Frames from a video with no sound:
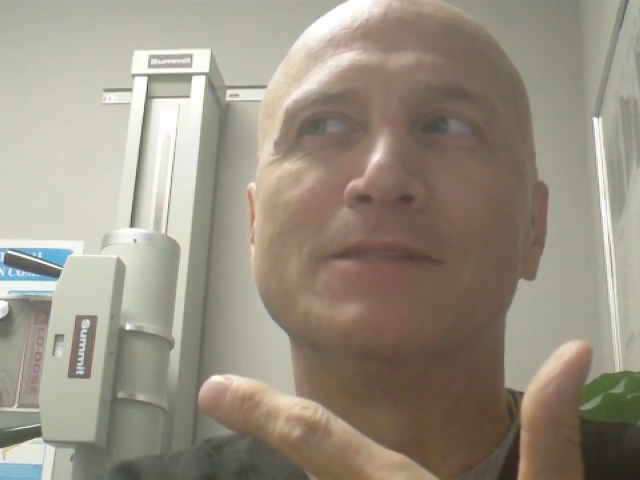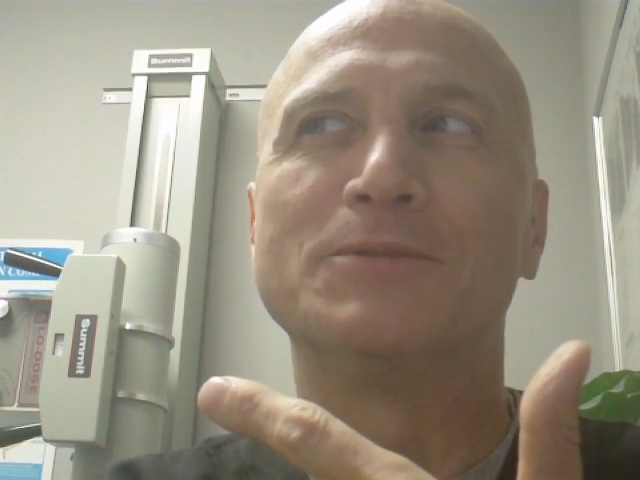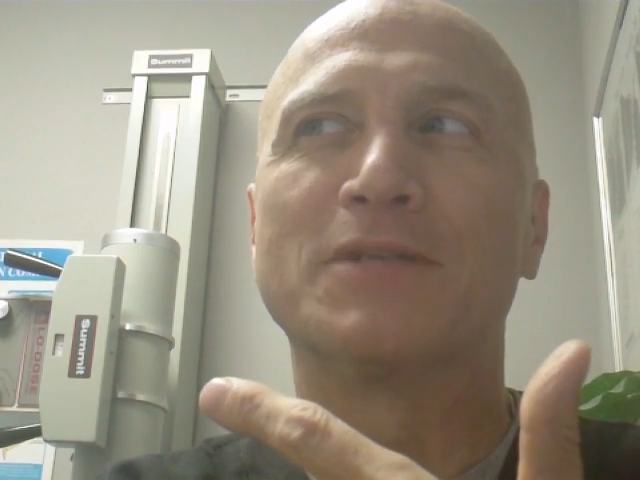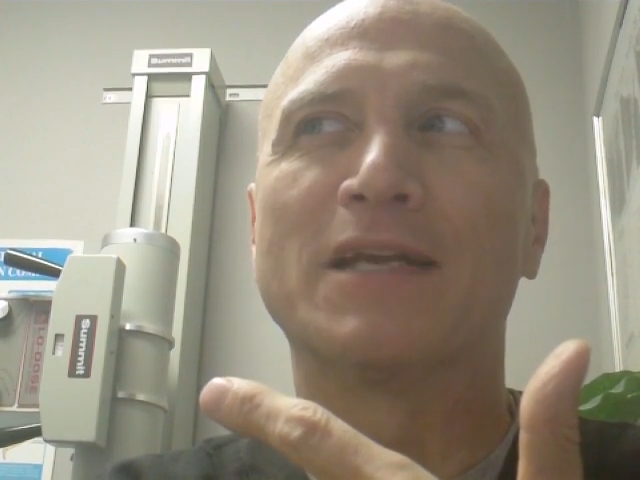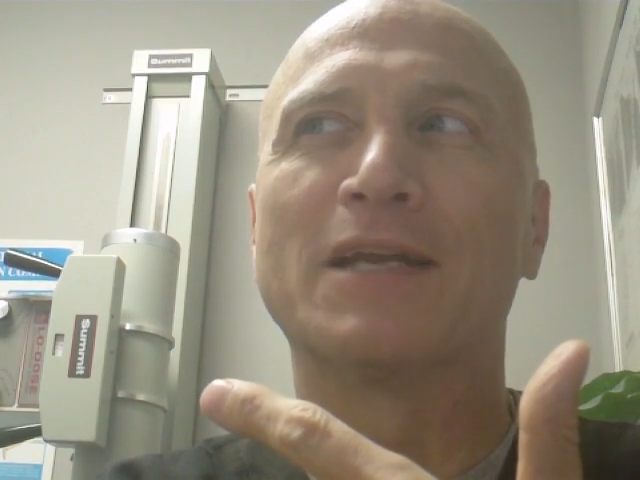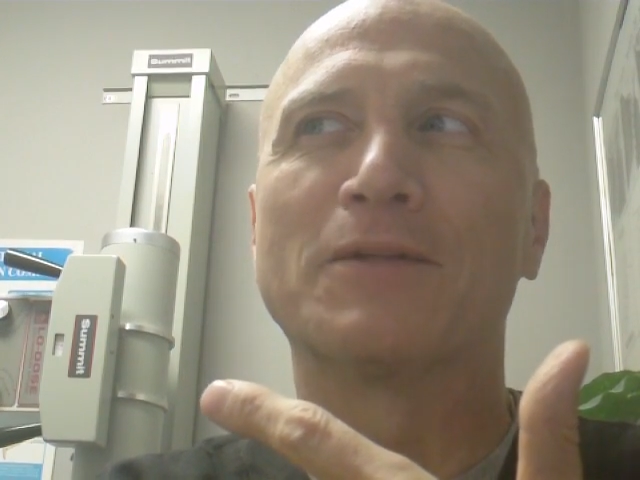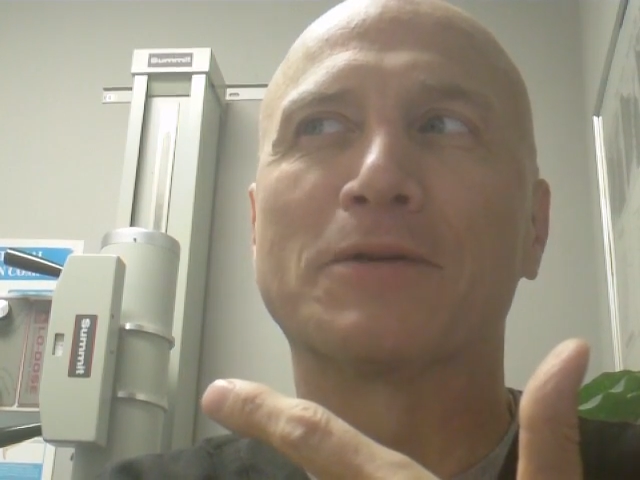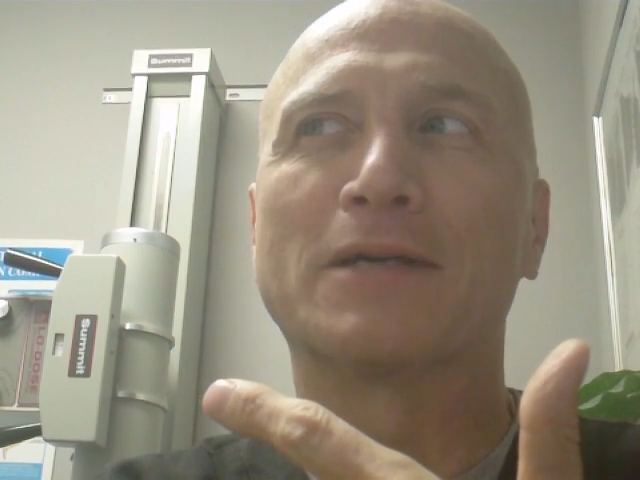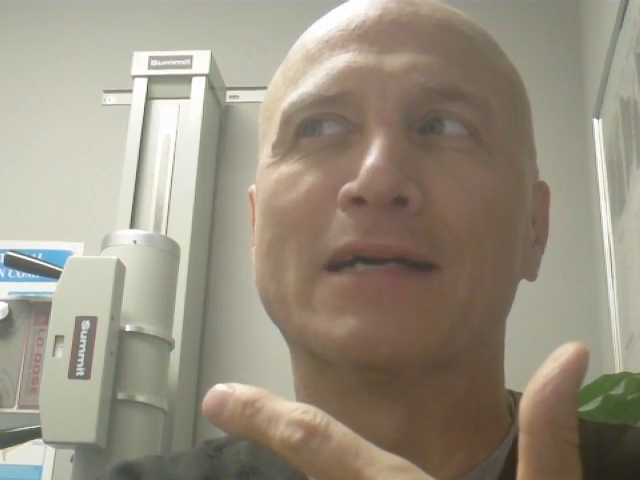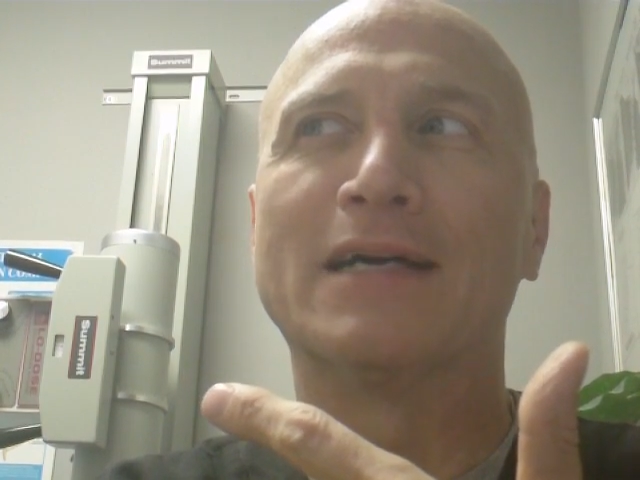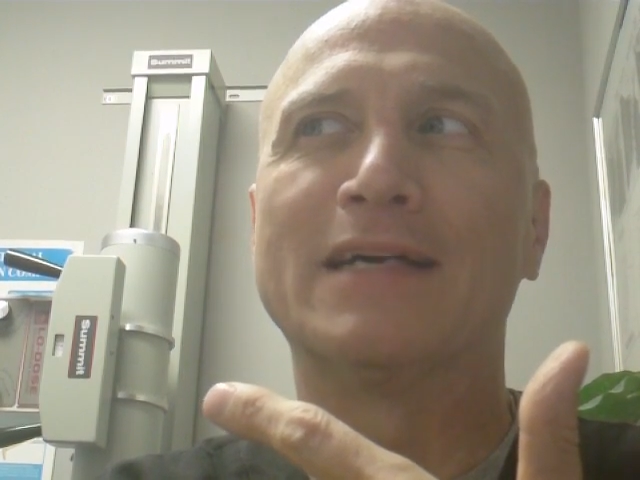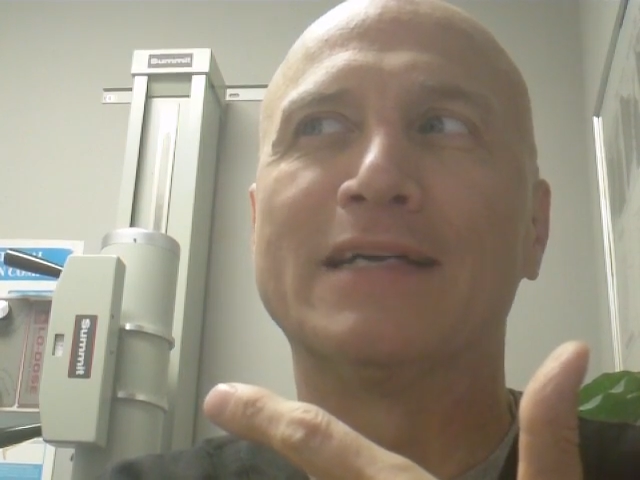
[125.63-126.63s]
Who's that other
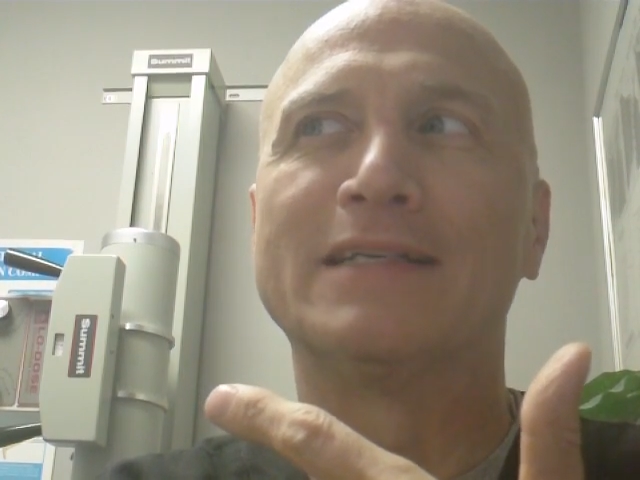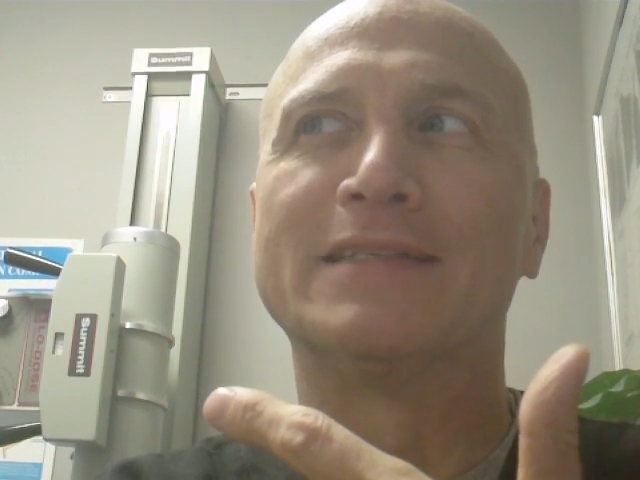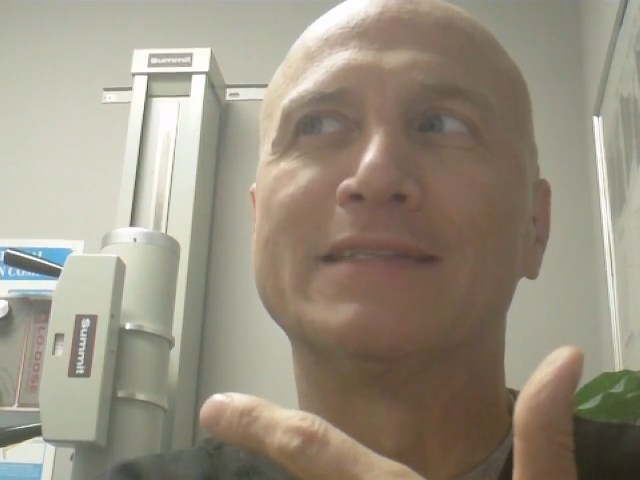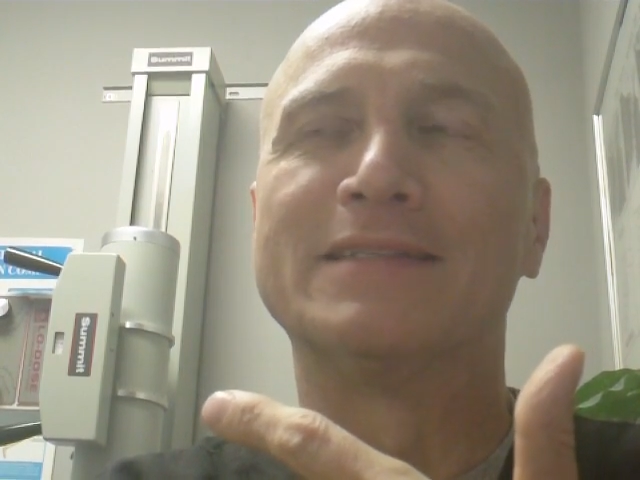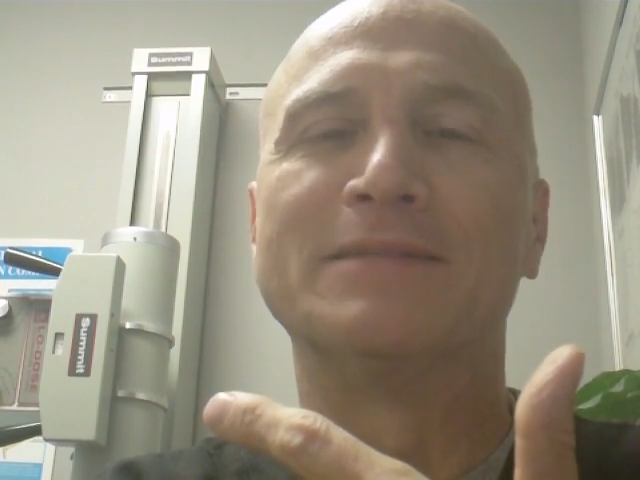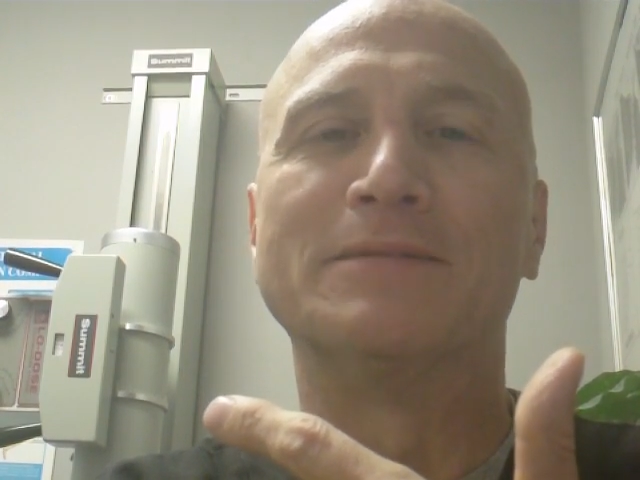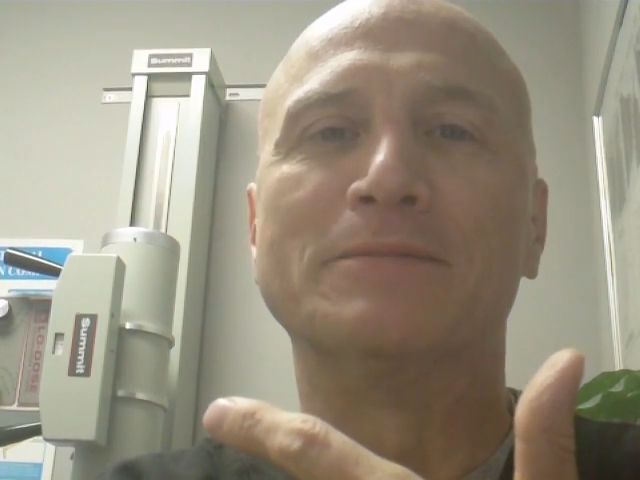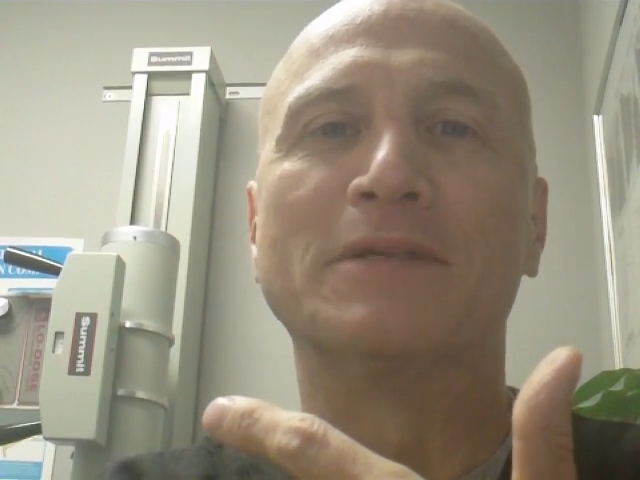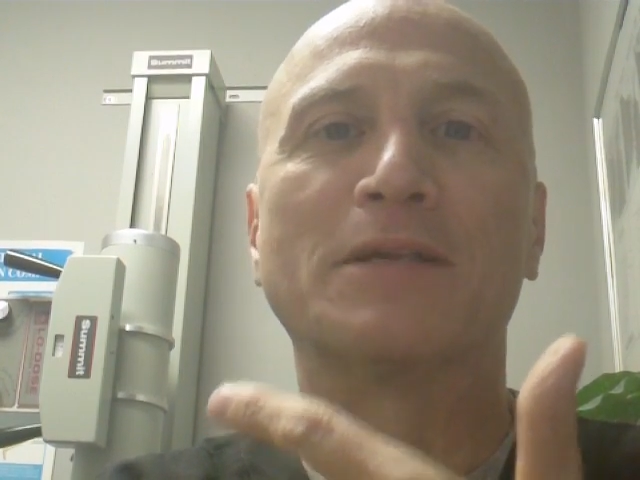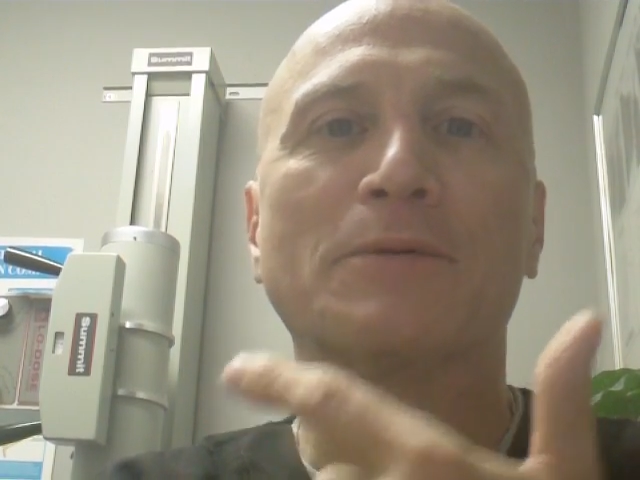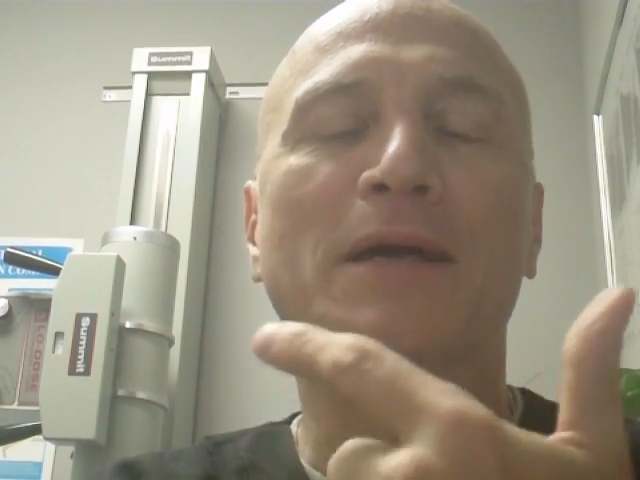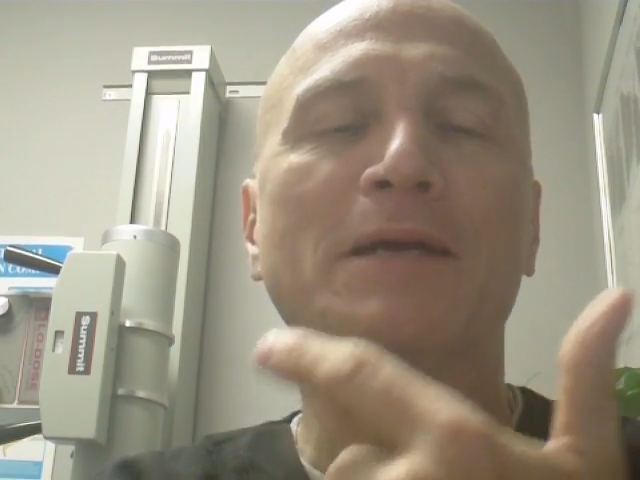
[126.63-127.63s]
guy?
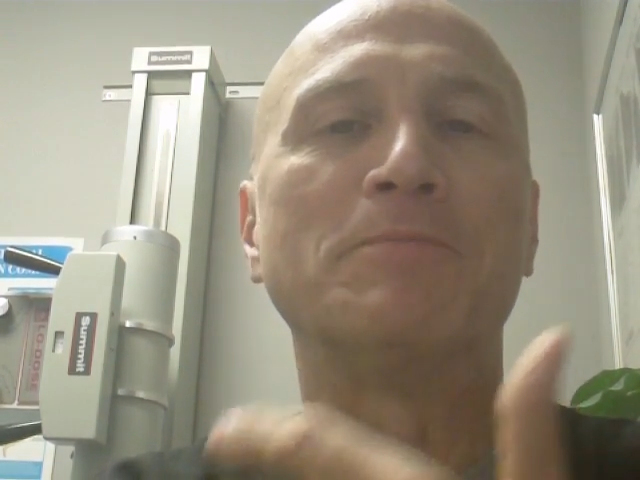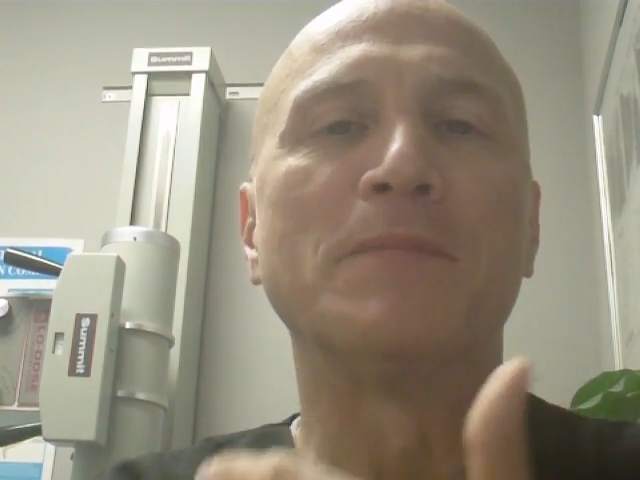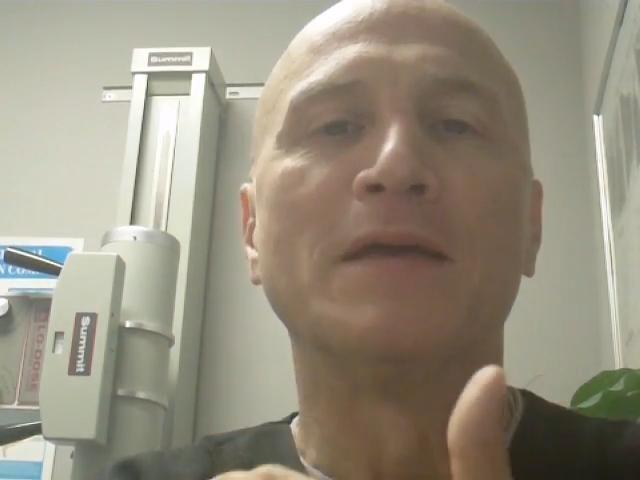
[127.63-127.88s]
Well, anyway,